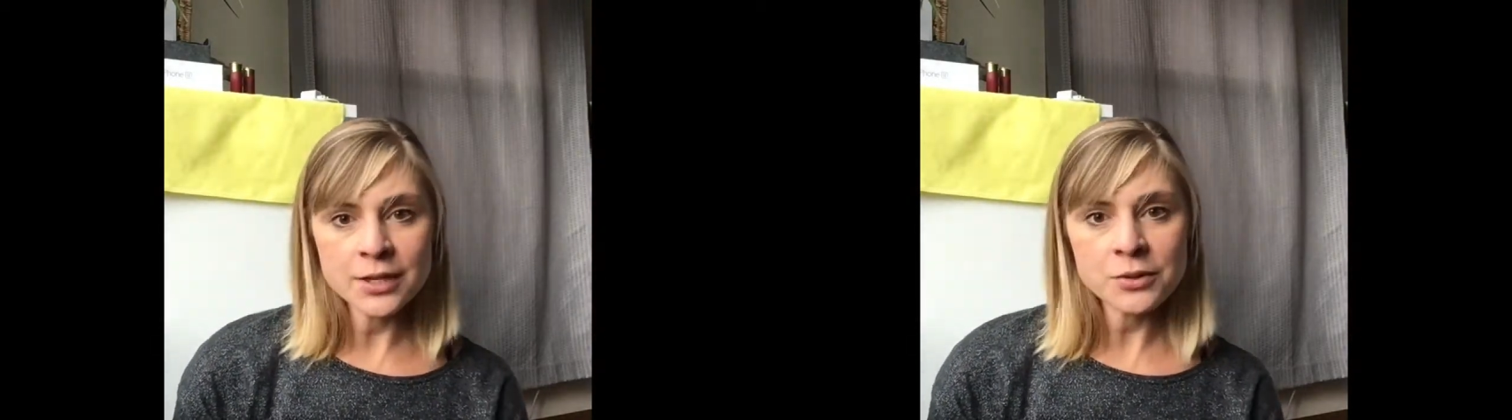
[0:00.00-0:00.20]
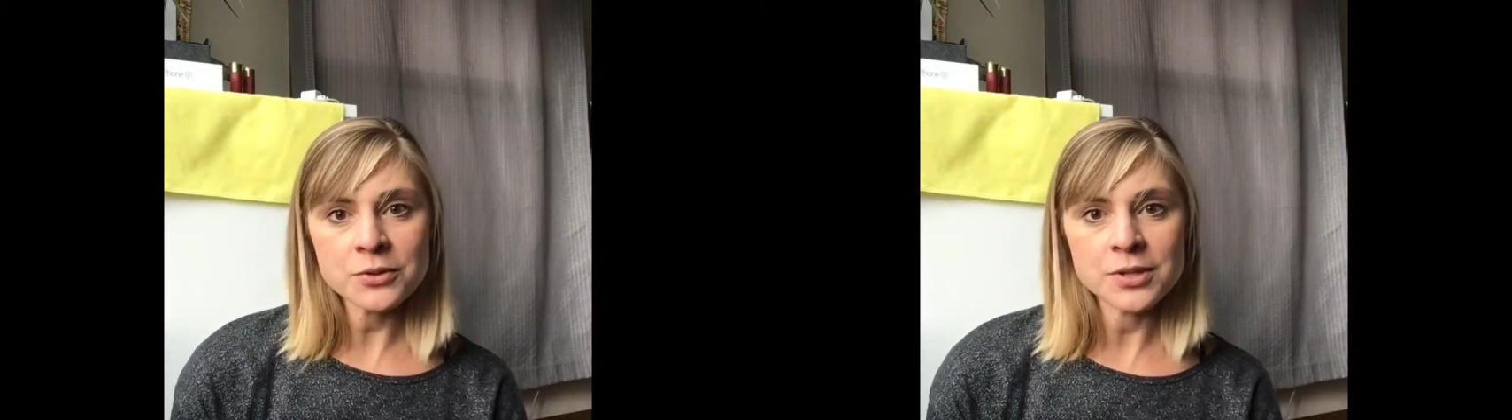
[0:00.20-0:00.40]

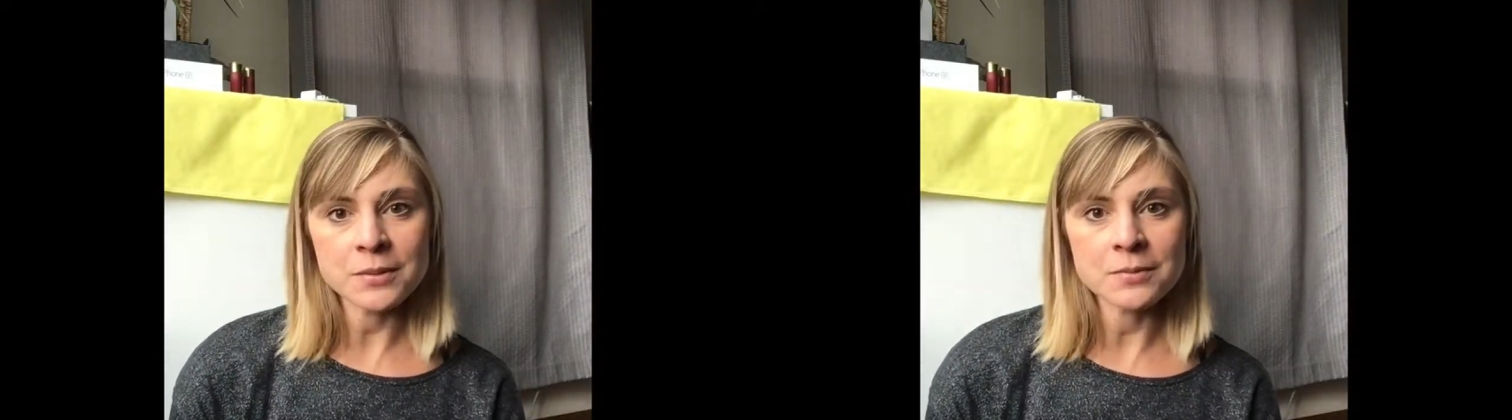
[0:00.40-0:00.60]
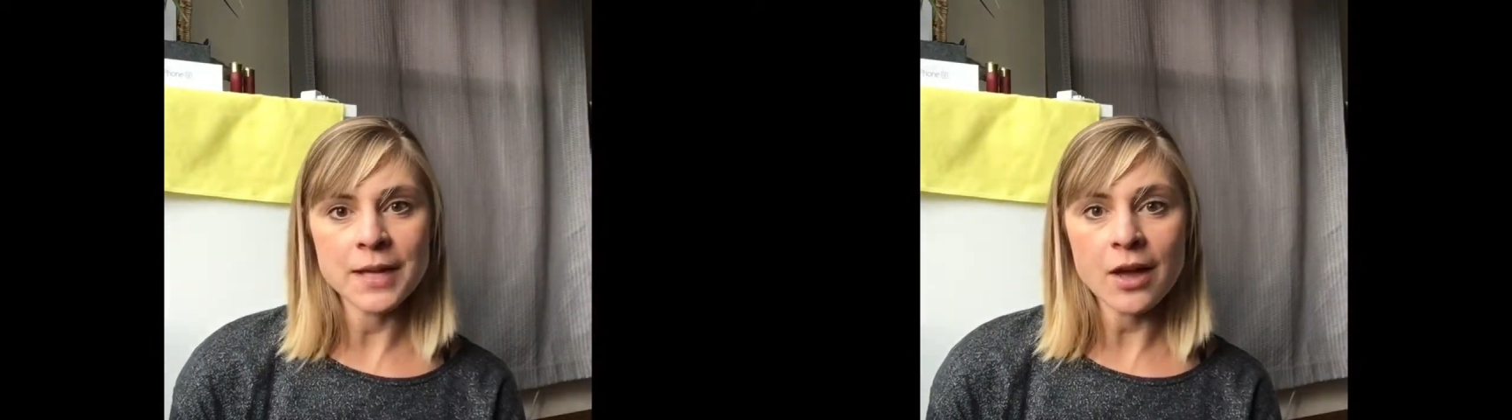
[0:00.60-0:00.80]
you through
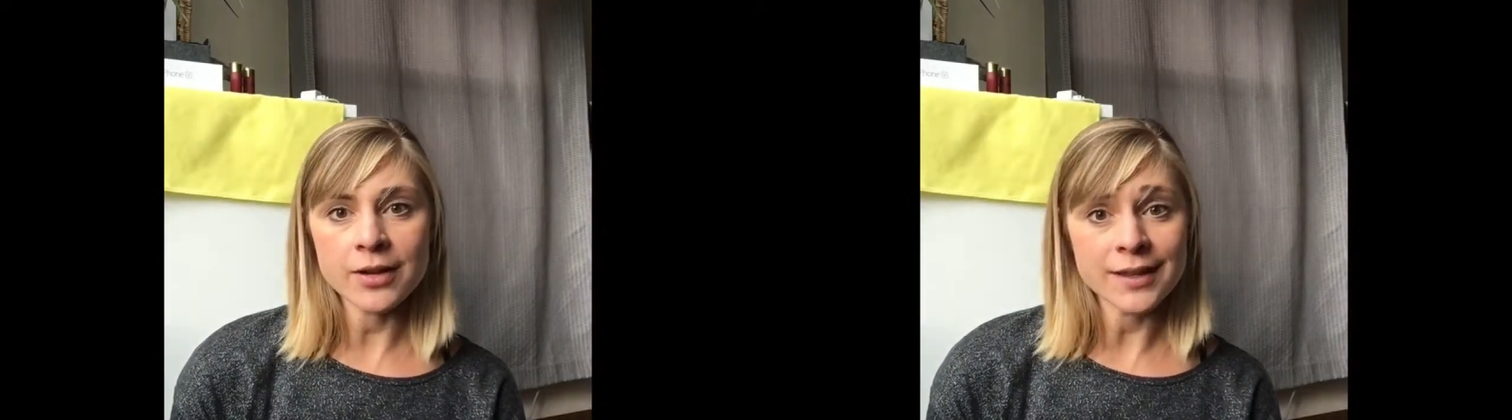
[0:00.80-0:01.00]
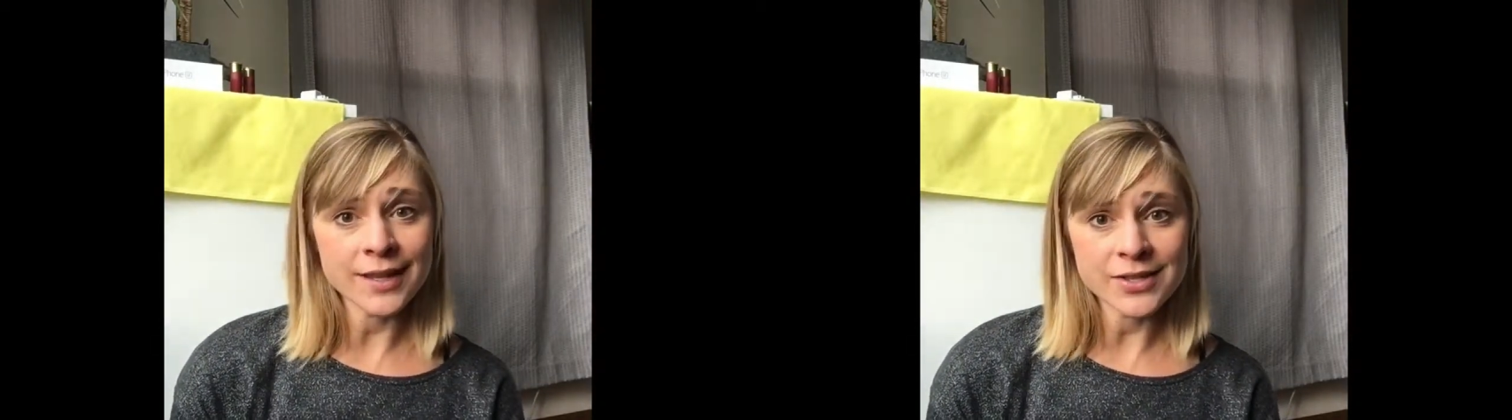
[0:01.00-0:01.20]
some
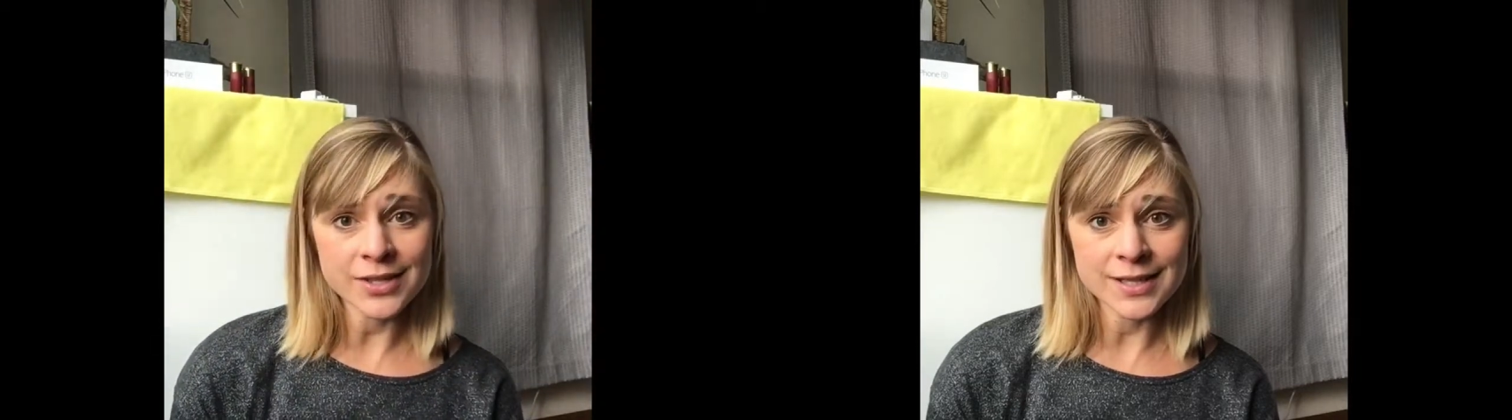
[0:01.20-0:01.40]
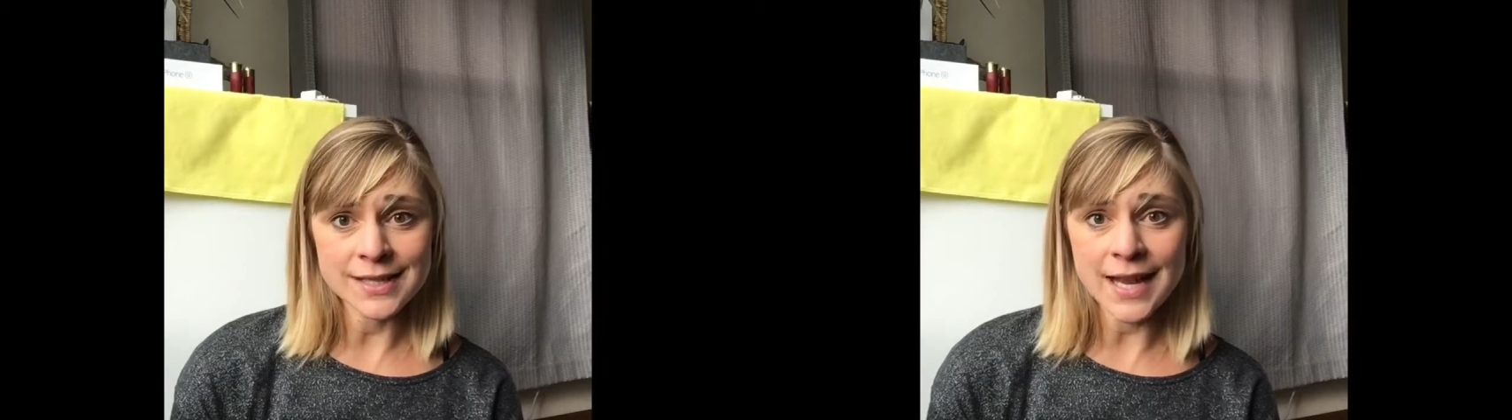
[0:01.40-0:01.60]

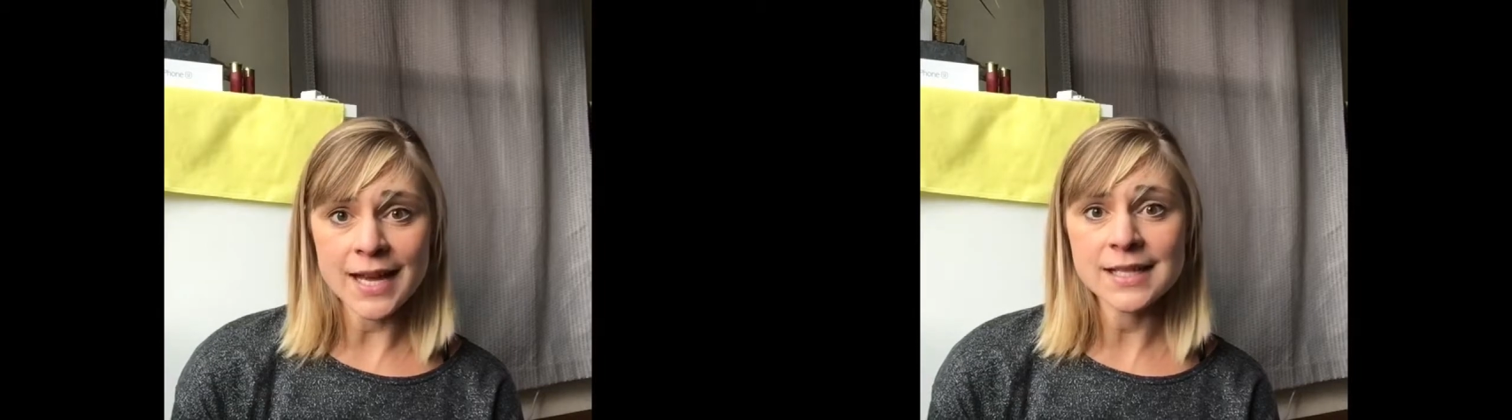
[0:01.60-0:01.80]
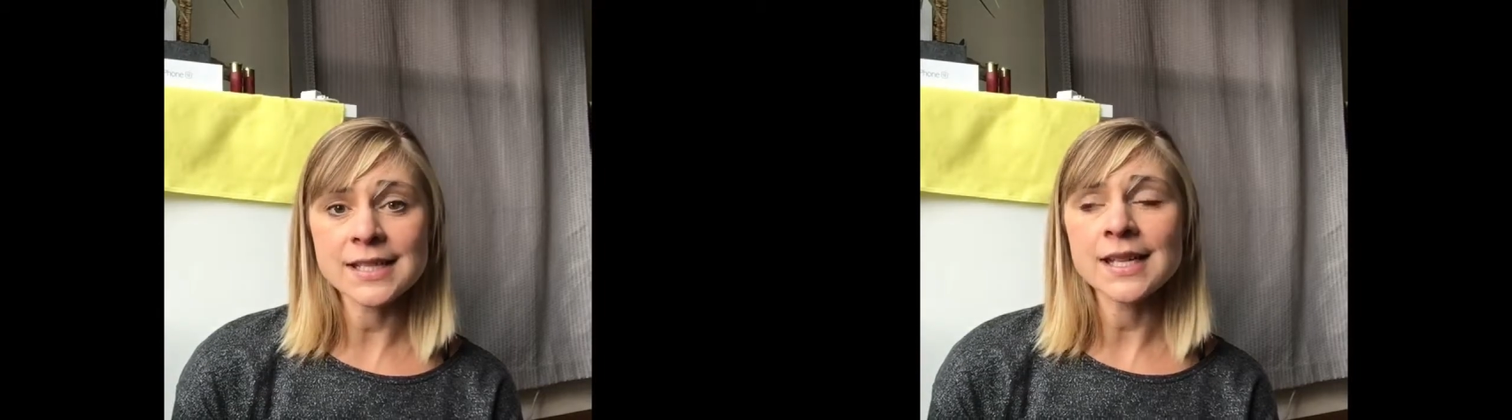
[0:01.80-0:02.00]
calculations
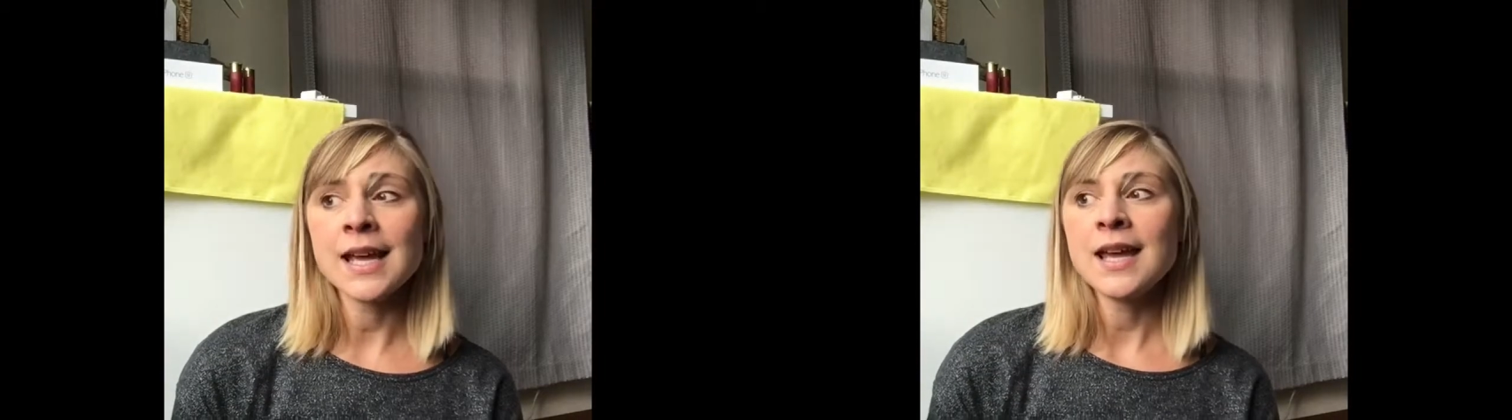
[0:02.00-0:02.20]
next,